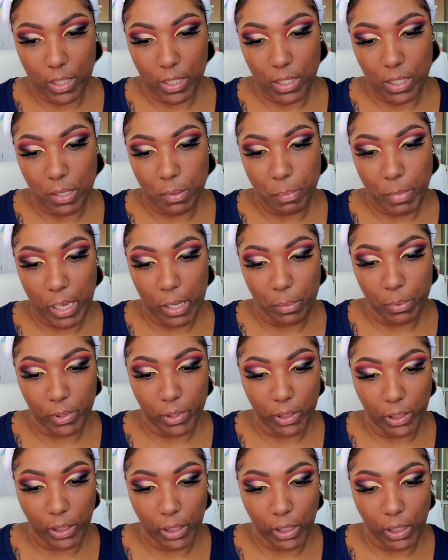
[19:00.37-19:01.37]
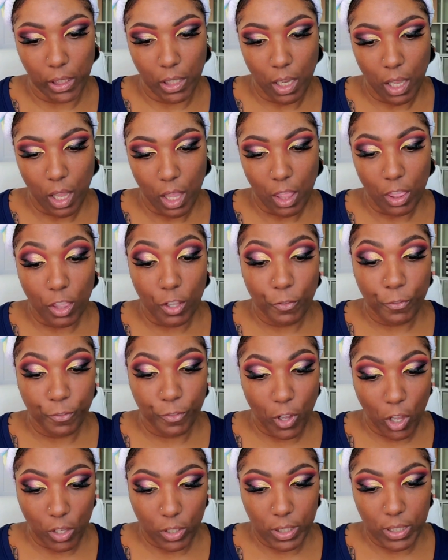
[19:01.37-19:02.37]
this is the Maybelline The
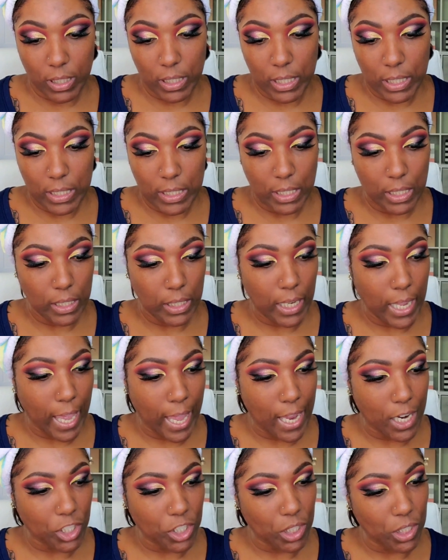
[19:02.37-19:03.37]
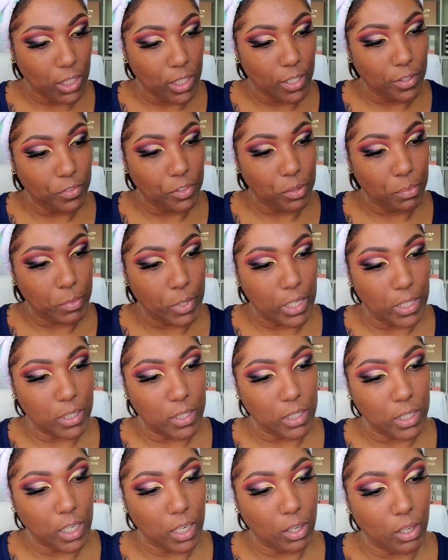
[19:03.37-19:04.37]
Falsies Lash Lift
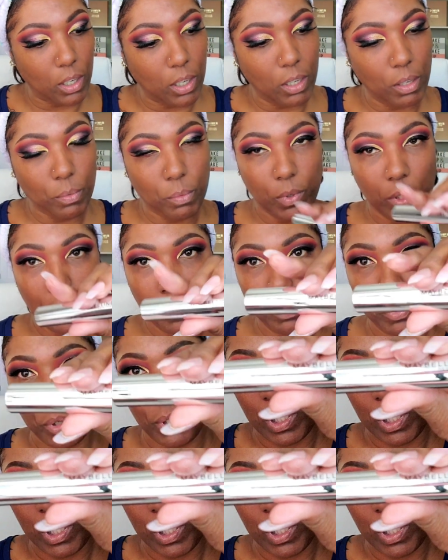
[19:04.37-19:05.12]
Mascara. Really